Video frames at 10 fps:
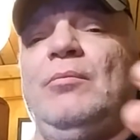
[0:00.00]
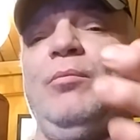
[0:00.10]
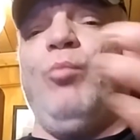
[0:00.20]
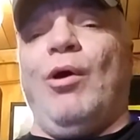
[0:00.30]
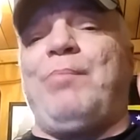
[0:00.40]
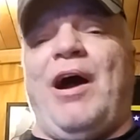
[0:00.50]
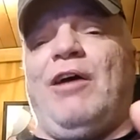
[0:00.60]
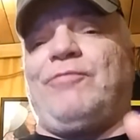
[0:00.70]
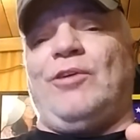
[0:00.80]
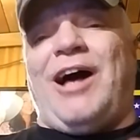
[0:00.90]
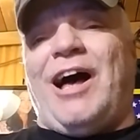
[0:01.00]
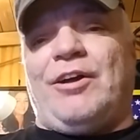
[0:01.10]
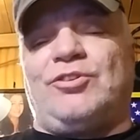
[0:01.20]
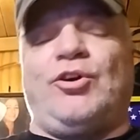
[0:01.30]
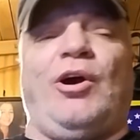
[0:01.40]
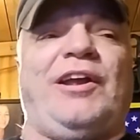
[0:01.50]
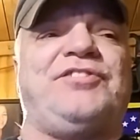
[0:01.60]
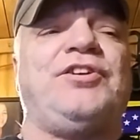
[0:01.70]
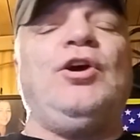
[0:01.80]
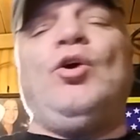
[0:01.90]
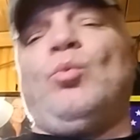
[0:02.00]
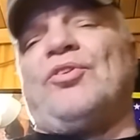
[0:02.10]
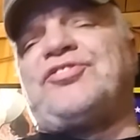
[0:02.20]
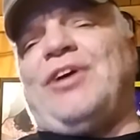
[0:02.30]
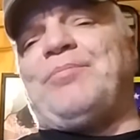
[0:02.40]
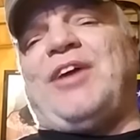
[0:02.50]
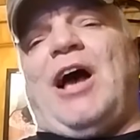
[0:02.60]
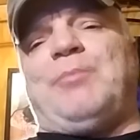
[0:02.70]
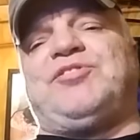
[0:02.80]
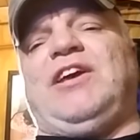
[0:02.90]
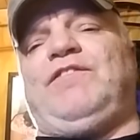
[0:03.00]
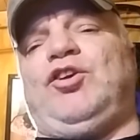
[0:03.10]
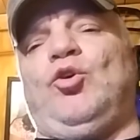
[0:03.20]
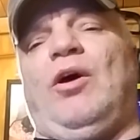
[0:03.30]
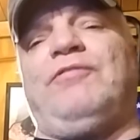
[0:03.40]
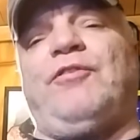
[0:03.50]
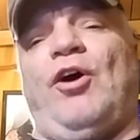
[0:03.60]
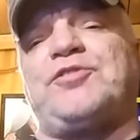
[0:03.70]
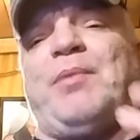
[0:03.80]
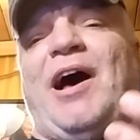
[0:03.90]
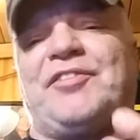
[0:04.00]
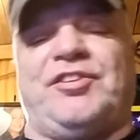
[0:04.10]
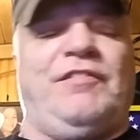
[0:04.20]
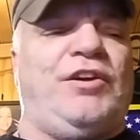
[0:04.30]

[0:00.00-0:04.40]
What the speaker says: more powerful iron targets will sometimes give you a false positive.